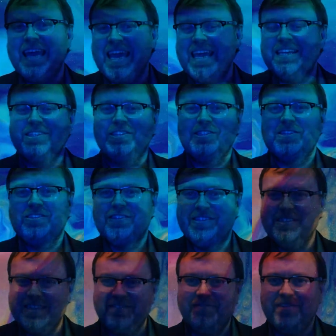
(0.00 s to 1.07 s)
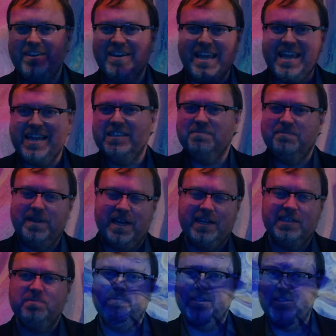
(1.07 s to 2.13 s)
7S
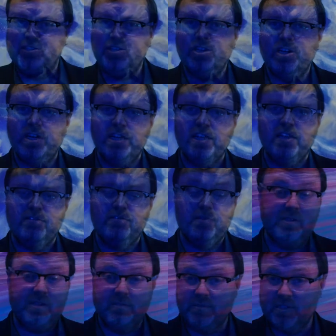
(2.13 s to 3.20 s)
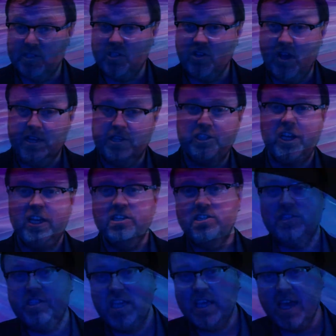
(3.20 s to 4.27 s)
Plus, but certainly there's some design
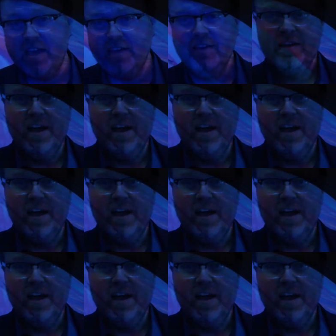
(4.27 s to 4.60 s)
changes there,